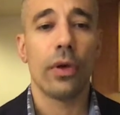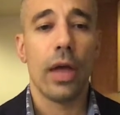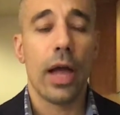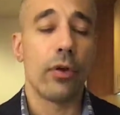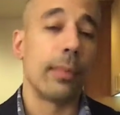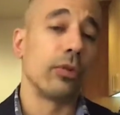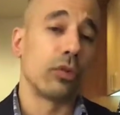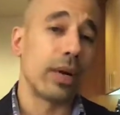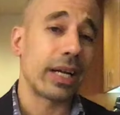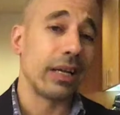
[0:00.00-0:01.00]
and you're able
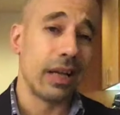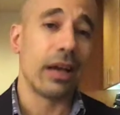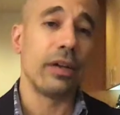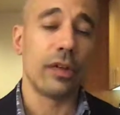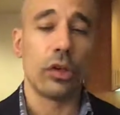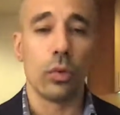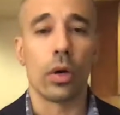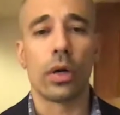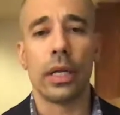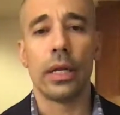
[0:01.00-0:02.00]
to recognize that you
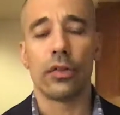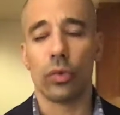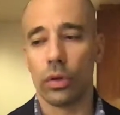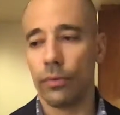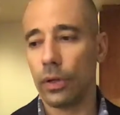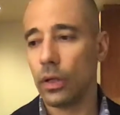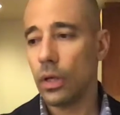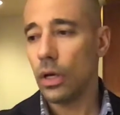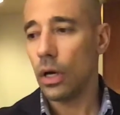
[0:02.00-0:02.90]
are in a sort of a